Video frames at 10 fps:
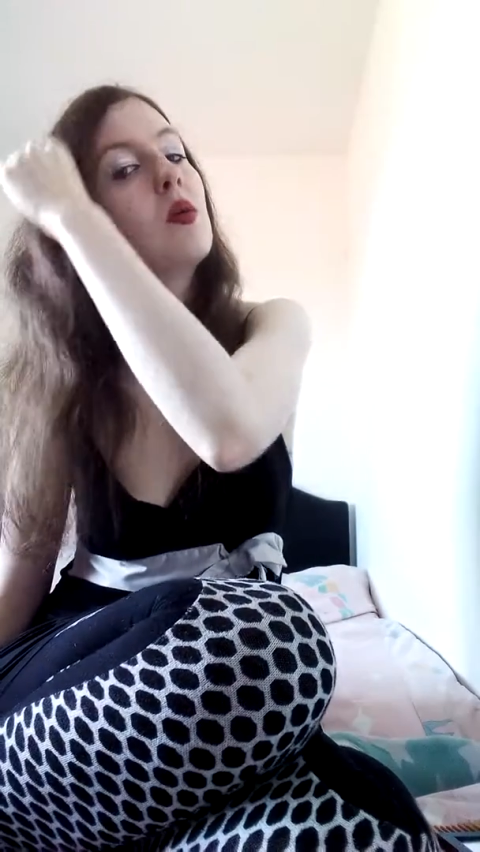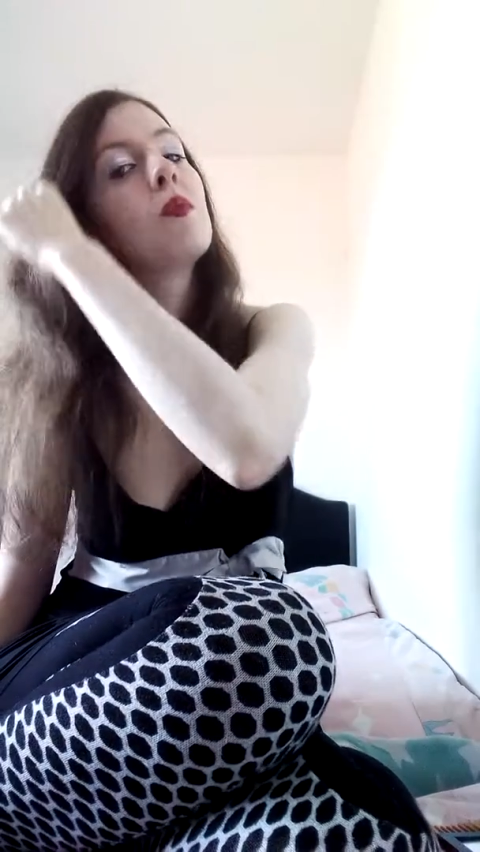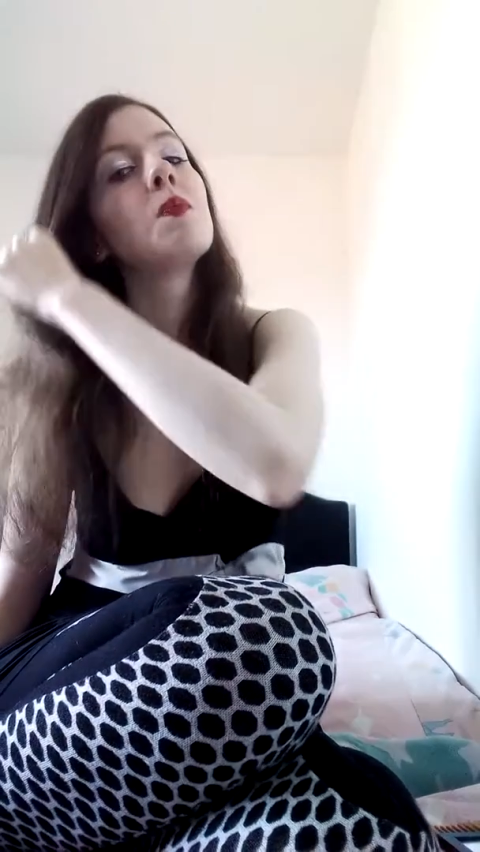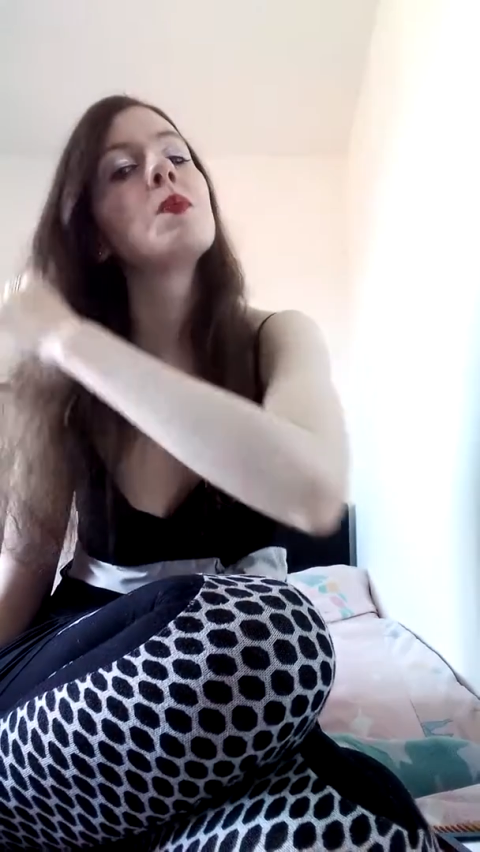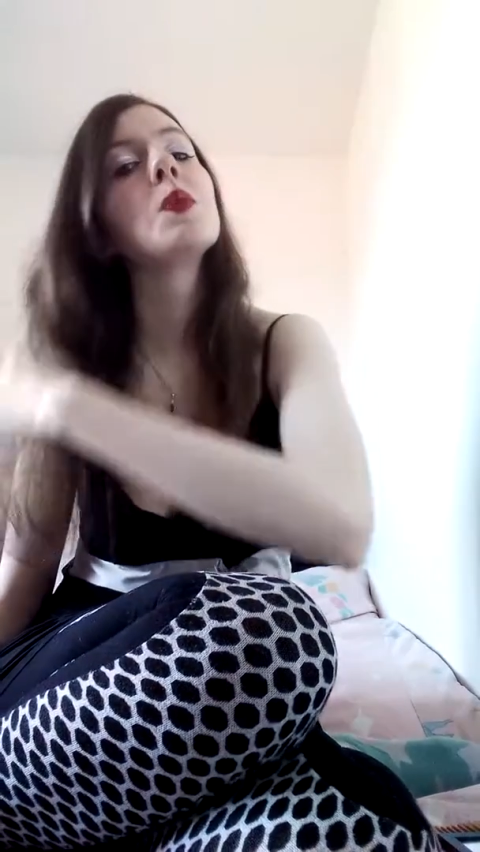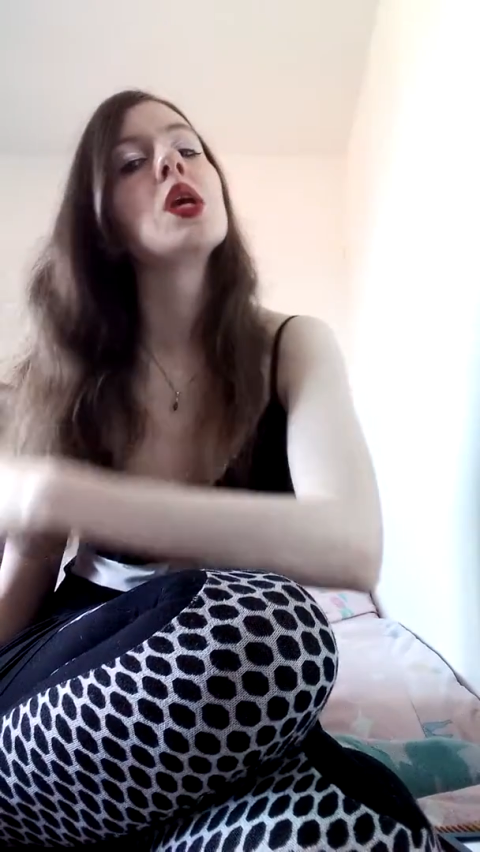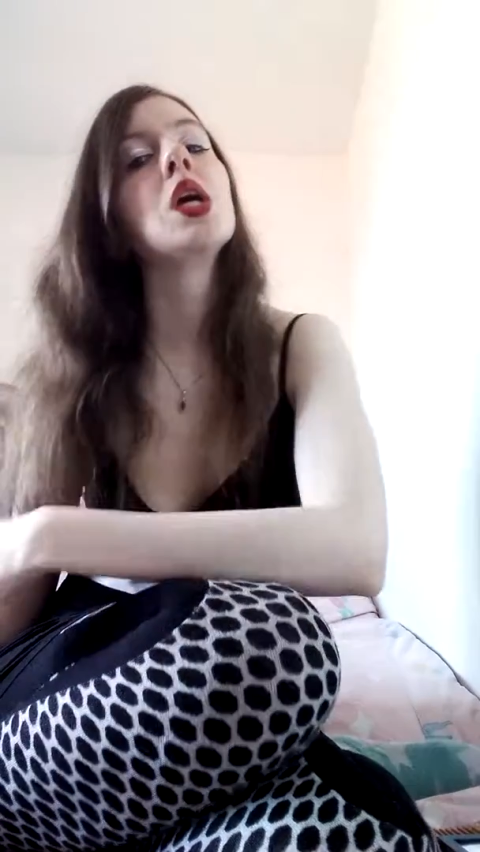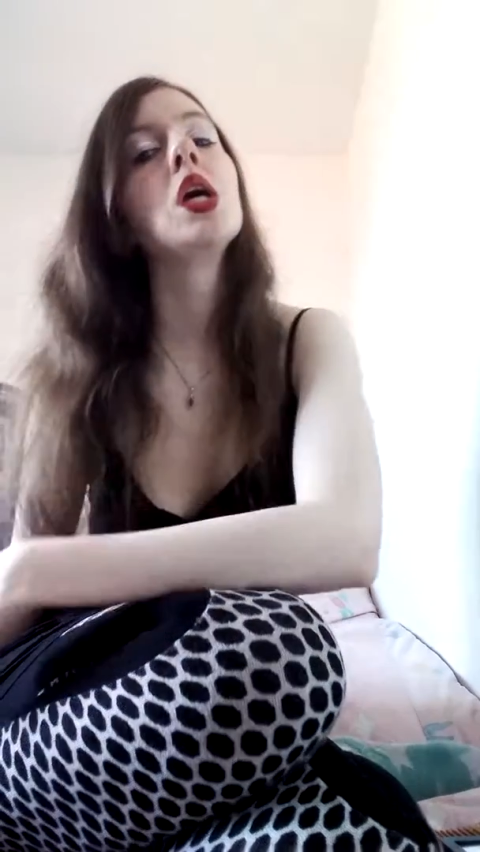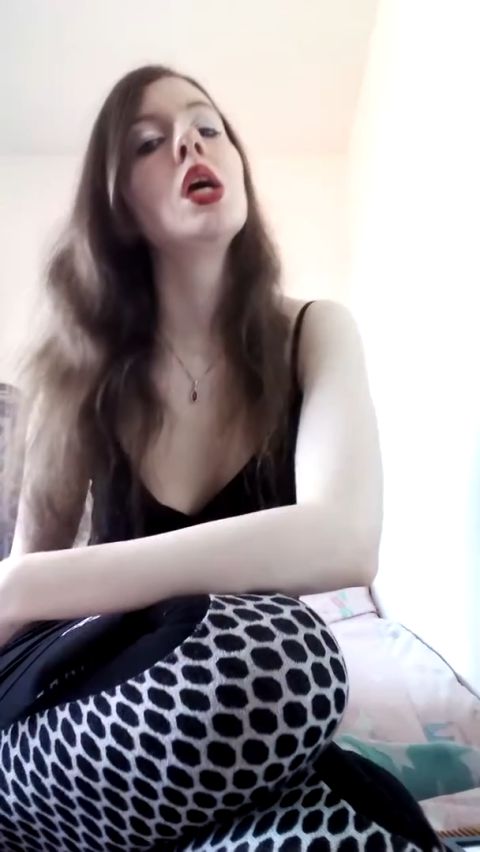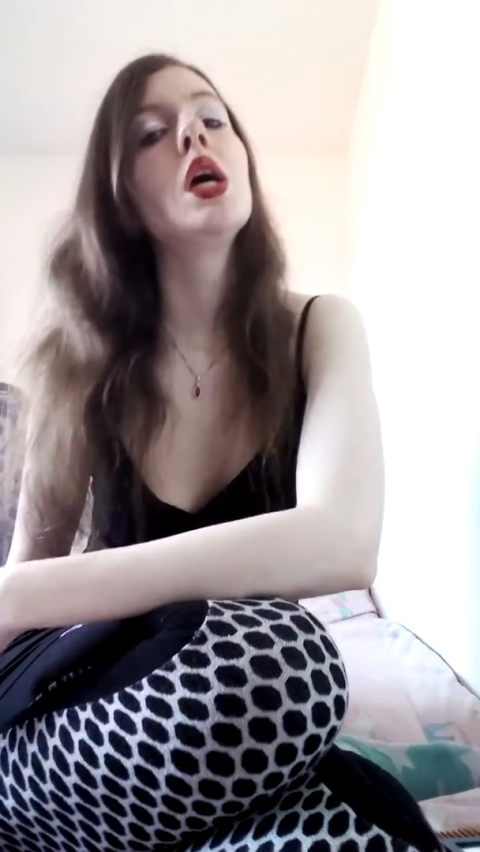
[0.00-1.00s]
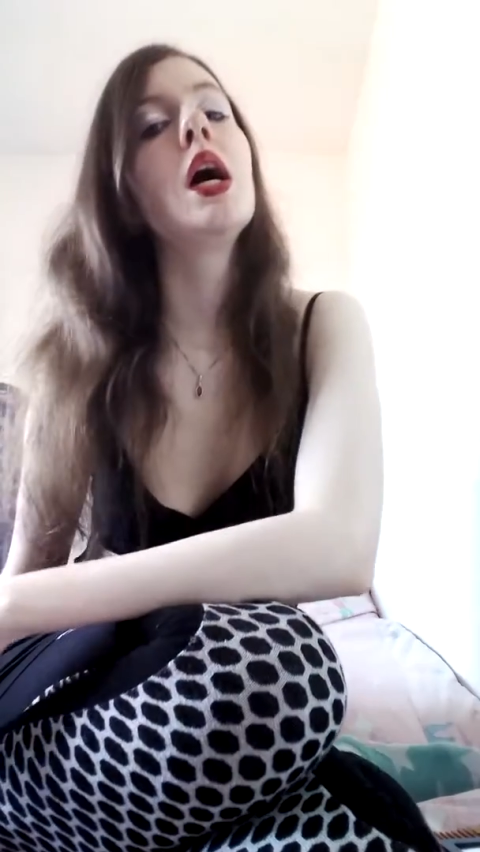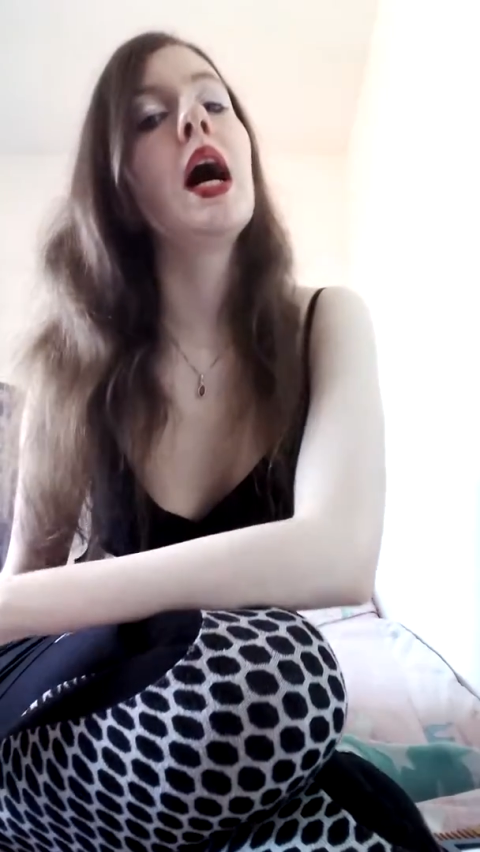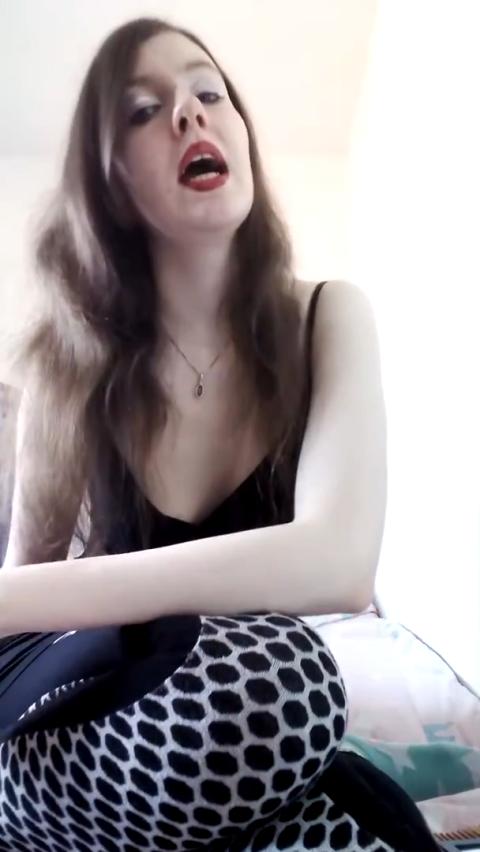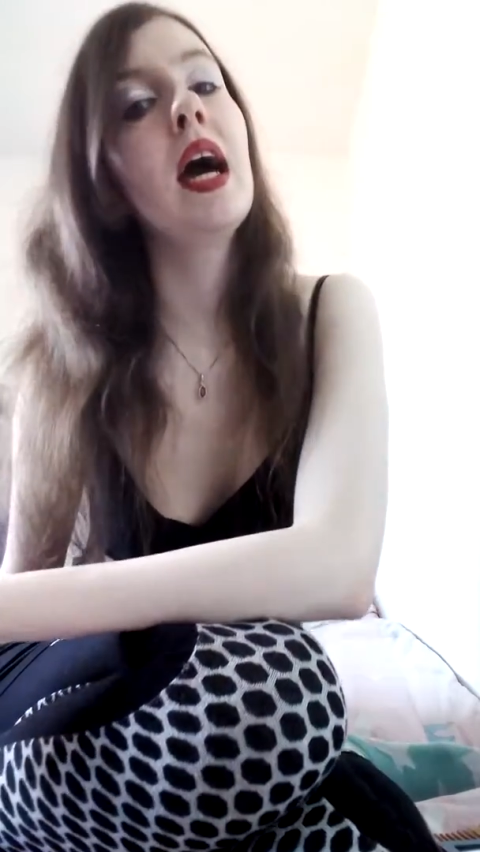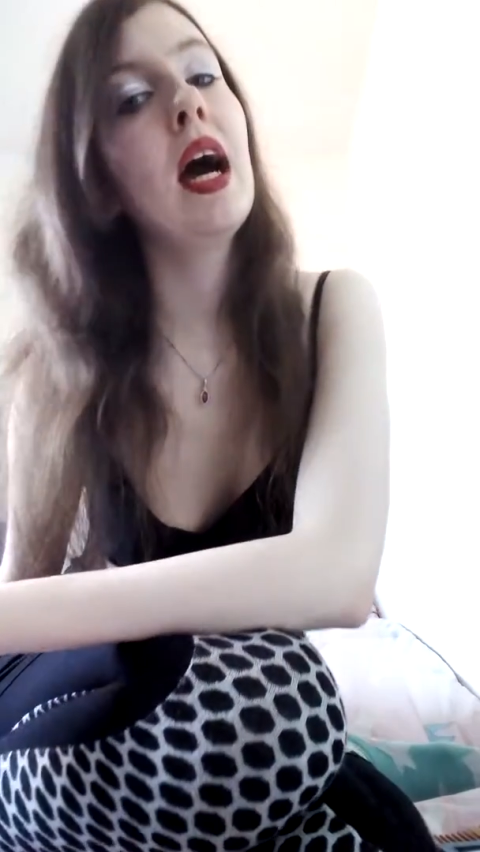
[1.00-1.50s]
so
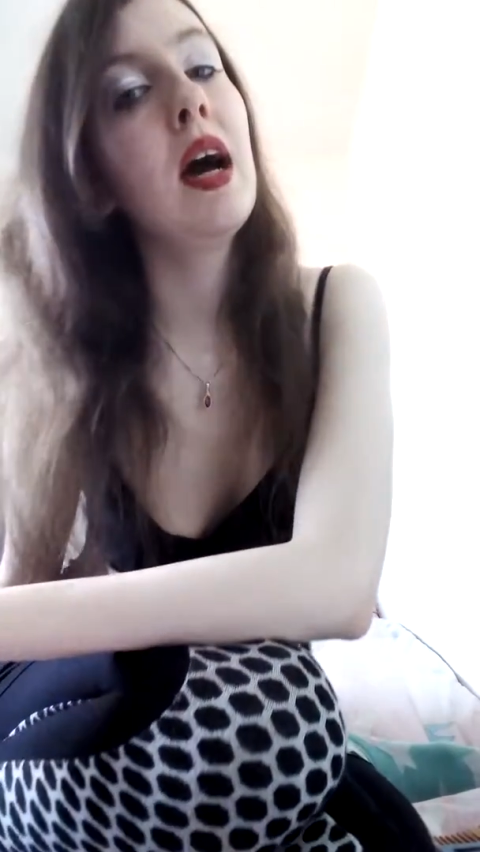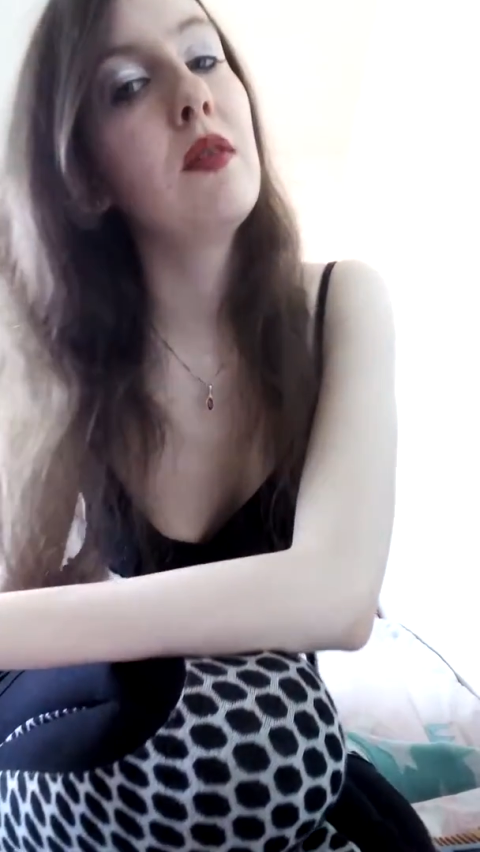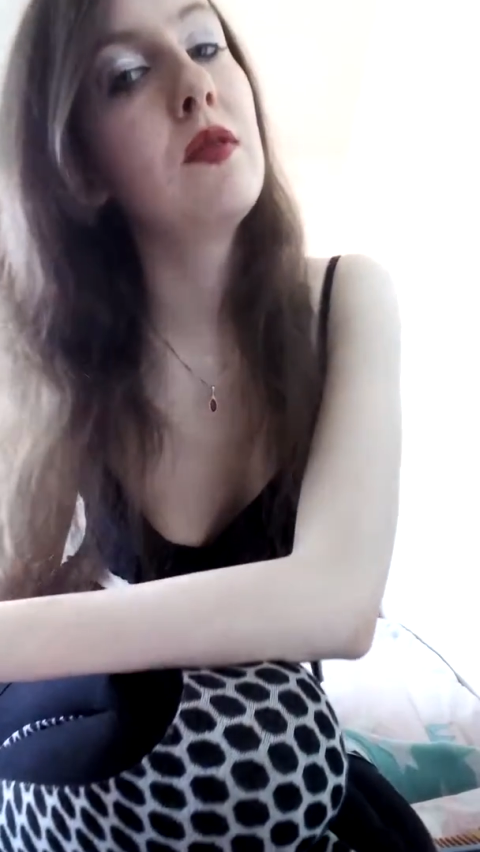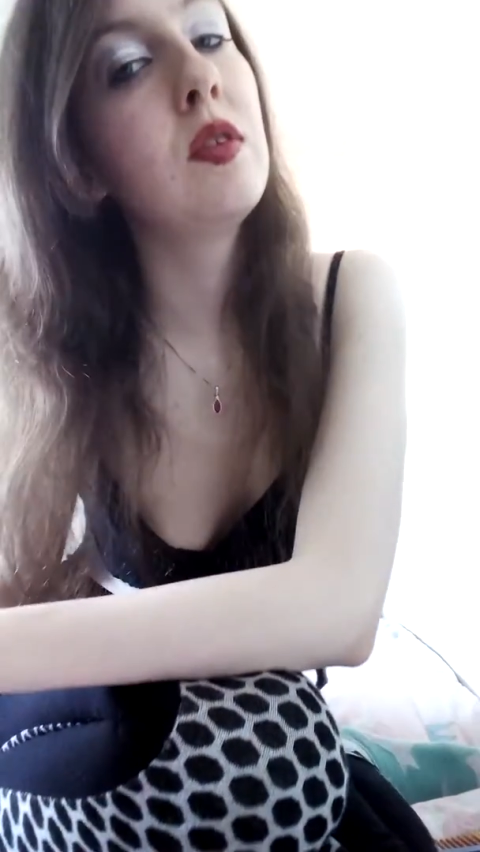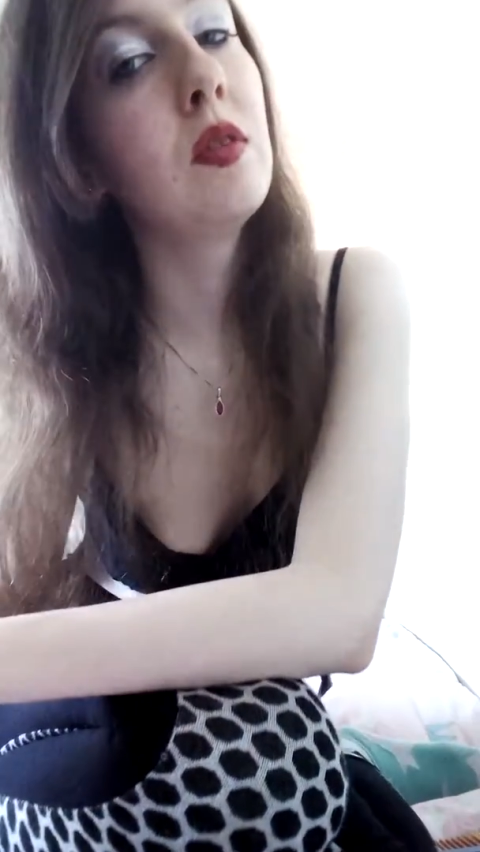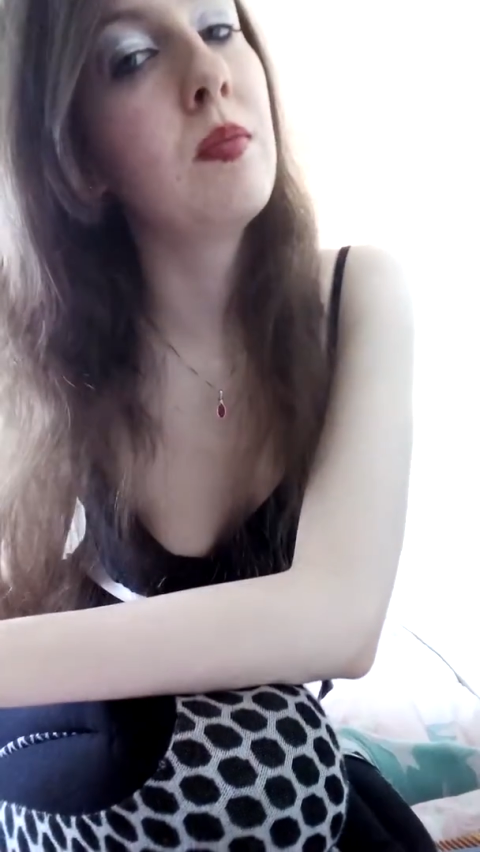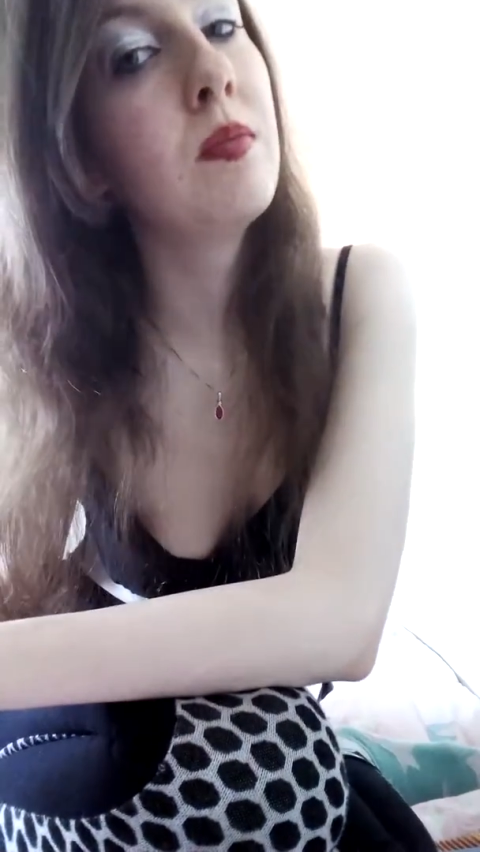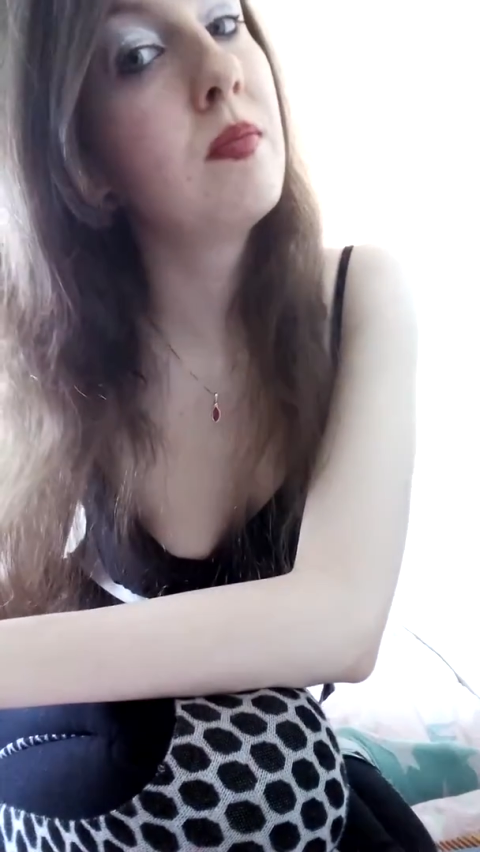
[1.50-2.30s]
I have to